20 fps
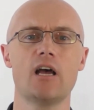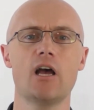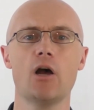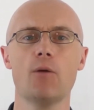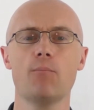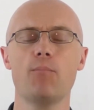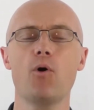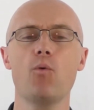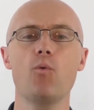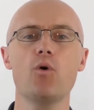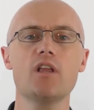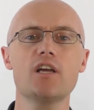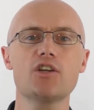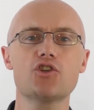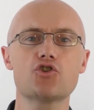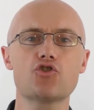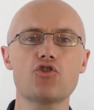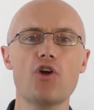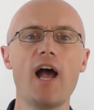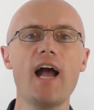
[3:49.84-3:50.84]
but will
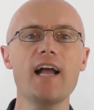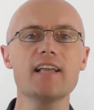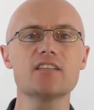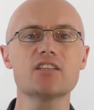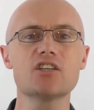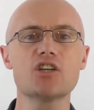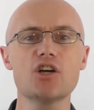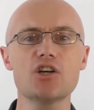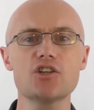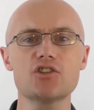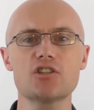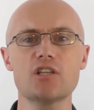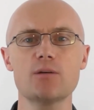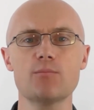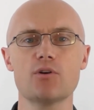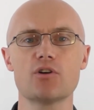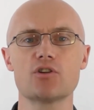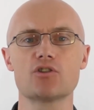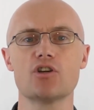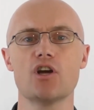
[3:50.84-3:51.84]
attract
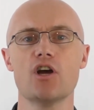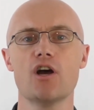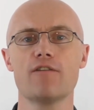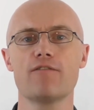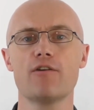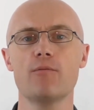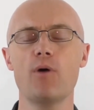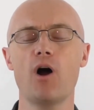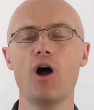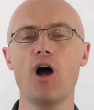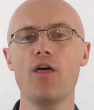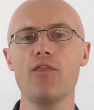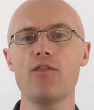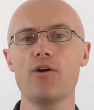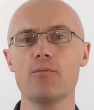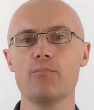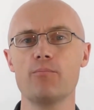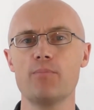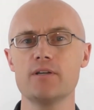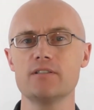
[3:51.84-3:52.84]
customers from
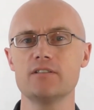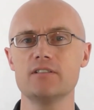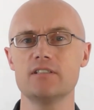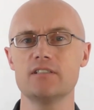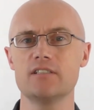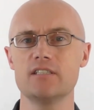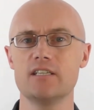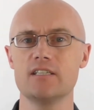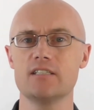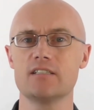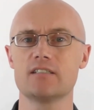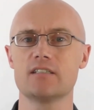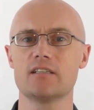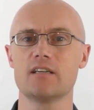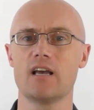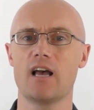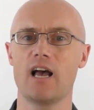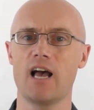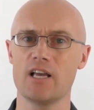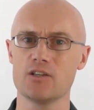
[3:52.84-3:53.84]
other businesses
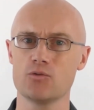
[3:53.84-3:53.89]
as